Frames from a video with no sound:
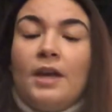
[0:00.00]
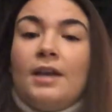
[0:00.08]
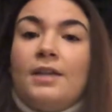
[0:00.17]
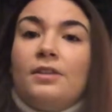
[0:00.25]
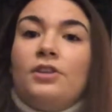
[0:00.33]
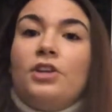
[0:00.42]

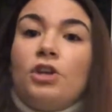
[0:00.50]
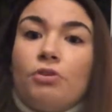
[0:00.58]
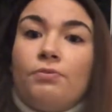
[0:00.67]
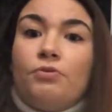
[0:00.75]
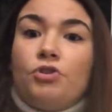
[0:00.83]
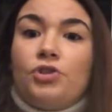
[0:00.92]
In the near
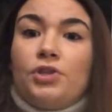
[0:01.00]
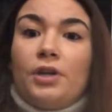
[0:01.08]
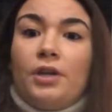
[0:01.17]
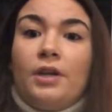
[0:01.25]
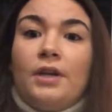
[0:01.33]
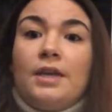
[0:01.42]

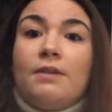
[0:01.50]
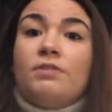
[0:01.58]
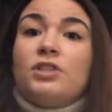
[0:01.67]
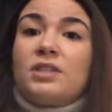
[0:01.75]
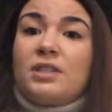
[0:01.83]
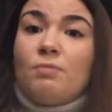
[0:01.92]
future,
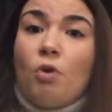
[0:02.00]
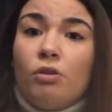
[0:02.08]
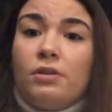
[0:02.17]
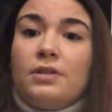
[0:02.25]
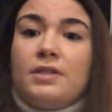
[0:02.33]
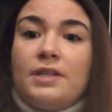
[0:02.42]
even
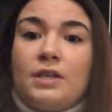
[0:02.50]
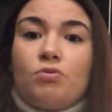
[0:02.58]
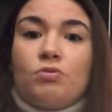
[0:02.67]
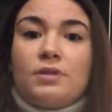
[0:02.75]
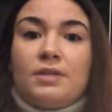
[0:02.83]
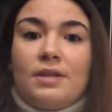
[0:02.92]
smaller
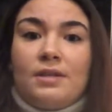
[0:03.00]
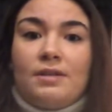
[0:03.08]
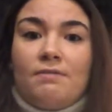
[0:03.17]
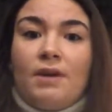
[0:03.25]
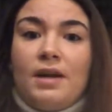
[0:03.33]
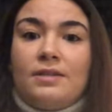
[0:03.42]
sequencing
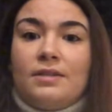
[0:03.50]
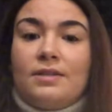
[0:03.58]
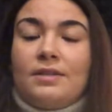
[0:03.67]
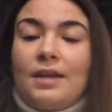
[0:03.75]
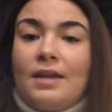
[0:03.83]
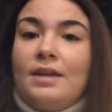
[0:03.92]

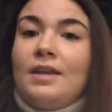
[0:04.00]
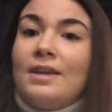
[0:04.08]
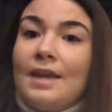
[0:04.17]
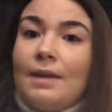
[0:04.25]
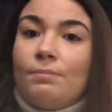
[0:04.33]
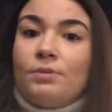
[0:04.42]
devices can
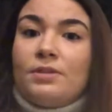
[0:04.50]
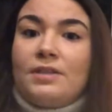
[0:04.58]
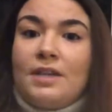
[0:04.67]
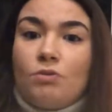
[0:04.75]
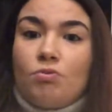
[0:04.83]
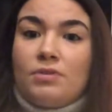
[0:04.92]
enable
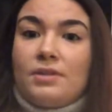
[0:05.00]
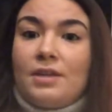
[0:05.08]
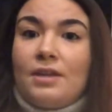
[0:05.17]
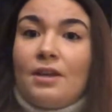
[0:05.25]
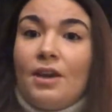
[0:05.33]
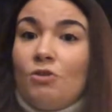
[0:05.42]

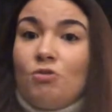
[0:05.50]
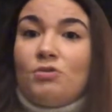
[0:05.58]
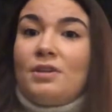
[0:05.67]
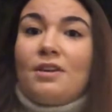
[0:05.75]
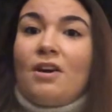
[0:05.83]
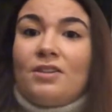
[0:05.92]
sequencing
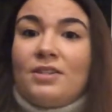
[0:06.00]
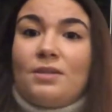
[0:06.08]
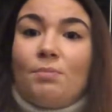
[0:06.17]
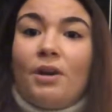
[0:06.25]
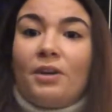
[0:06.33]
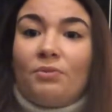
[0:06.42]
using our
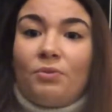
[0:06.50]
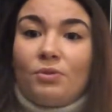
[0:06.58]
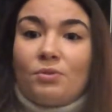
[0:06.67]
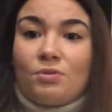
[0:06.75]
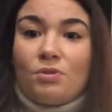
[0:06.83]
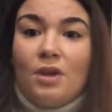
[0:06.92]

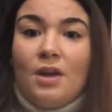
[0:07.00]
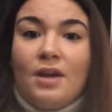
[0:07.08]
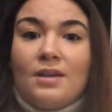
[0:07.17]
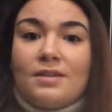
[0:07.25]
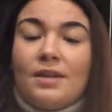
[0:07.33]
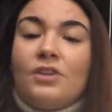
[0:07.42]
smartphones.
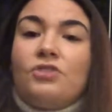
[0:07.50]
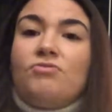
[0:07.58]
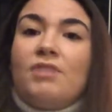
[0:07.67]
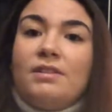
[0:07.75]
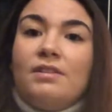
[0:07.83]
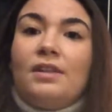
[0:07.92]
Such
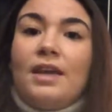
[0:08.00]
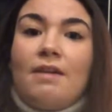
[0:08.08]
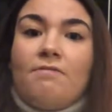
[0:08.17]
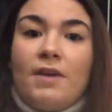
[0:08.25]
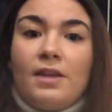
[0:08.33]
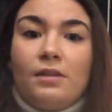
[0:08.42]
readily
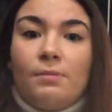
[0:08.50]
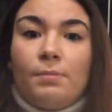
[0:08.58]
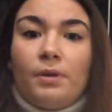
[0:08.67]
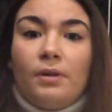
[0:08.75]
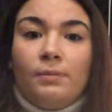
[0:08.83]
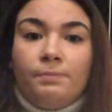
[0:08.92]

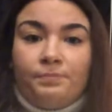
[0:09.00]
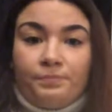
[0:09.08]
available